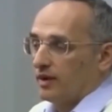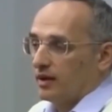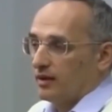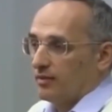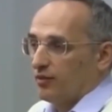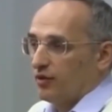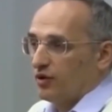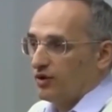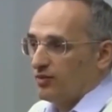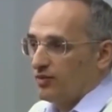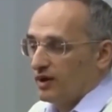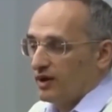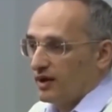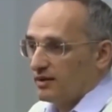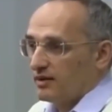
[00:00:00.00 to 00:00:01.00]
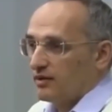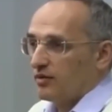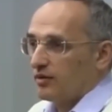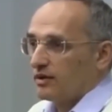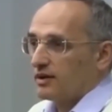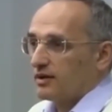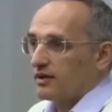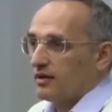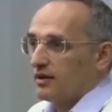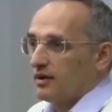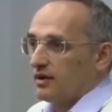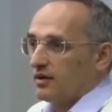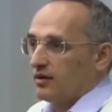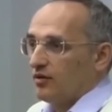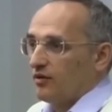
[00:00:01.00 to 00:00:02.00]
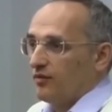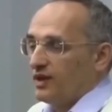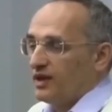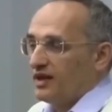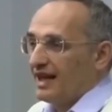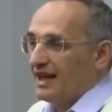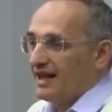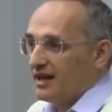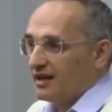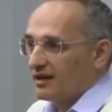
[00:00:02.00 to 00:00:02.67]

You need to spend more time in the sun, but you might